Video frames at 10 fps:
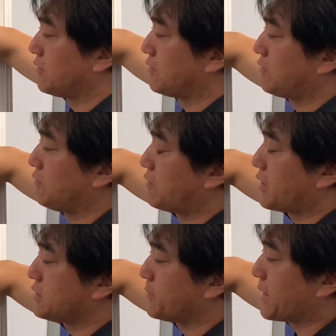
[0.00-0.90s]
two
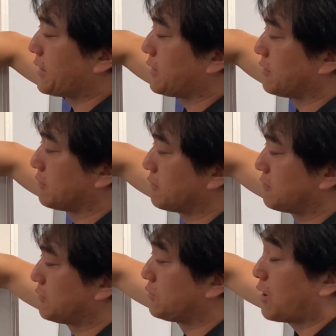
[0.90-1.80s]
lines are making,
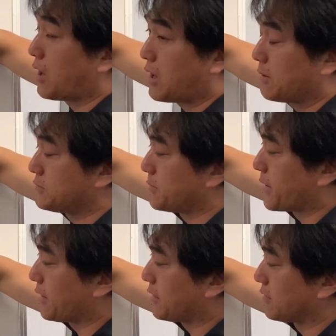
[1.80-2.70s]
two arms are
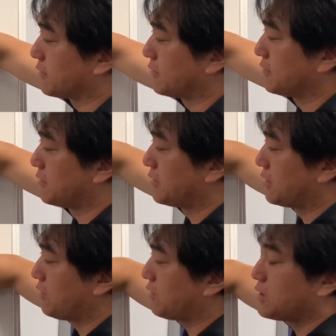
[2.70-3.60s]
making.
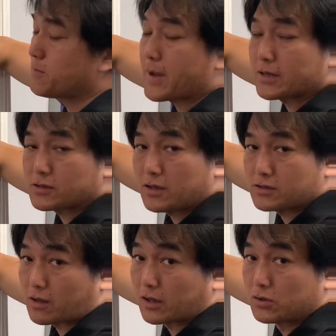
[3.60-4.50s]
You can imagine it's
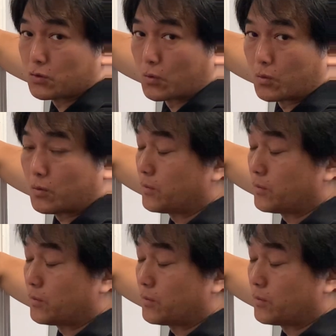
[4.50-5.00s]
like a door.